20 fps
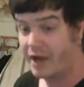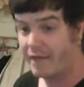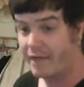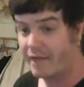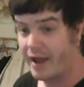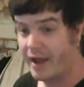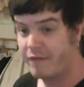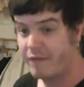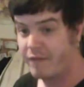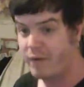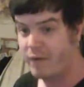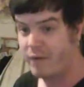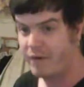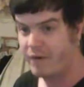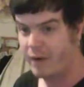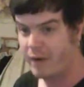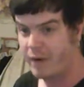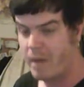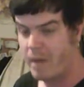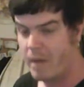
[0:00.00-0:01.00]
Airport
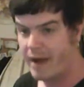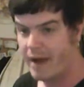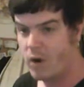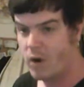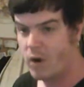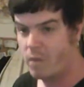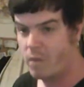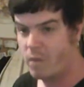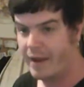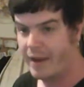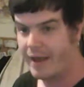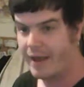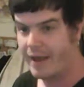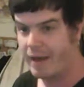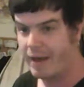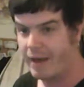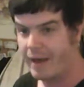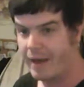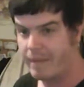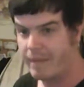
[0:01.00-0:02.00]
to go back home, but he
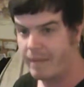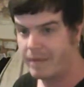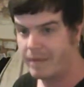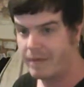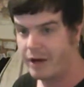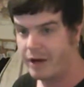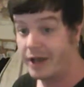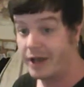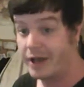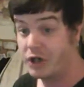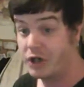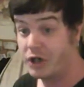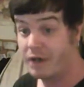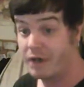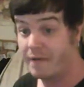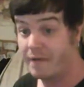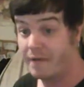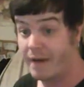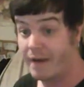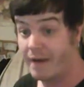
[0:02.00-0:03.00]
like
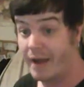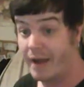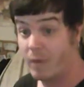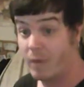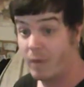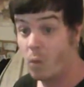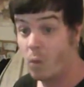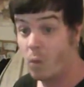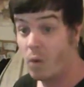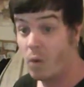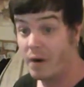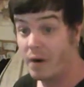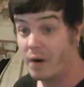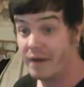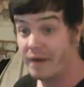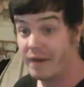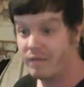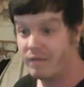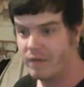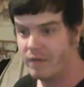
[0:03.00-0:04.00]
glitches in like a war in
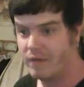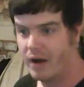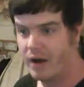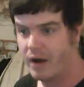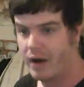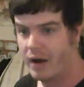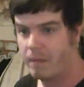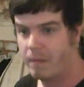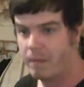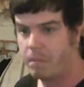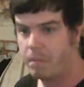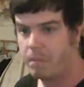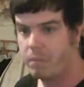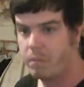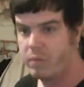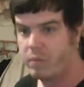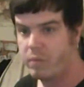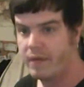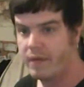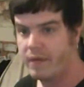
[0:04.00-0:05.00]
his
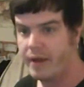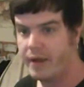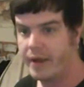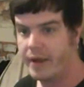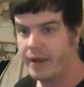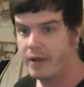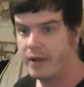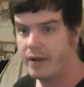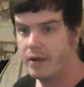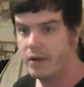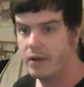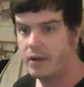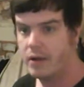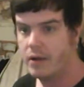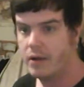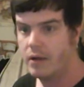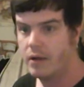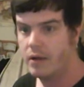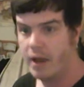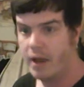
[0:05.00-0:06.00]
city,
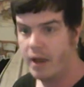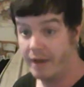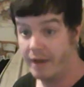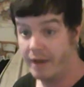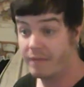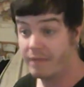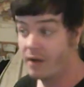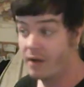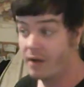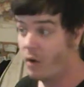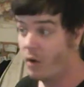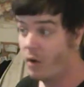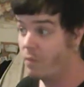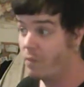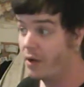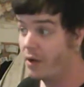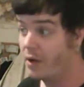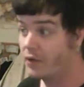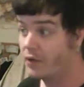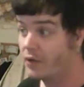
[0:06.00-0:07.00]
and his
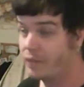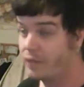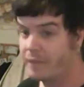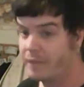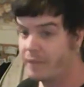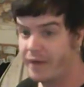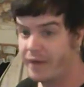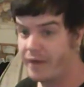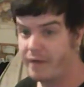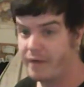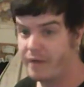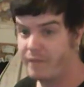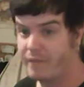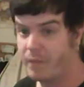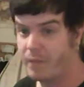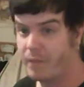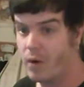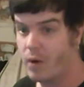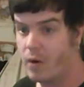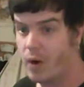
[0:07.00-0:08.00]
home country prevents him
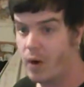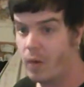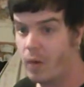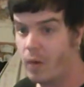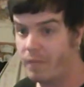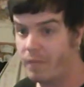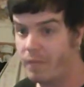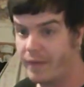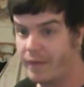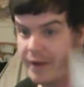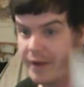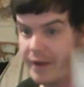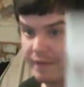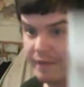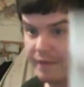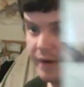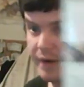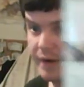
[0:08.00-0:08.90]
from going home, so he gets stuck in